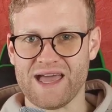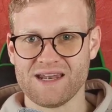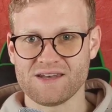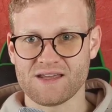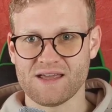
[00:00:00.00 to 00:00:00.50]

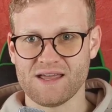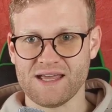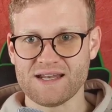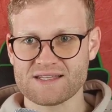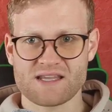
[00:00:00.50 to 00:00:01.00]
And
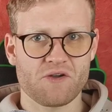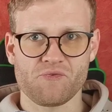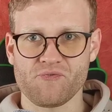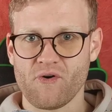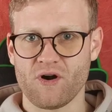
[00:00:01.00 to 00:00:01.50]
it is a
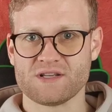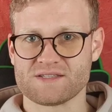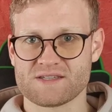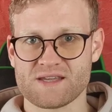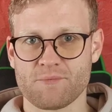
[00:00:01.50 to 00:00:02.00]

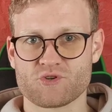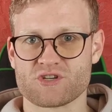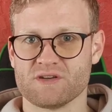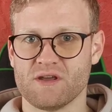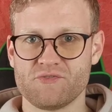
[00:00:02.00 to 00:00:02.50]
false assumption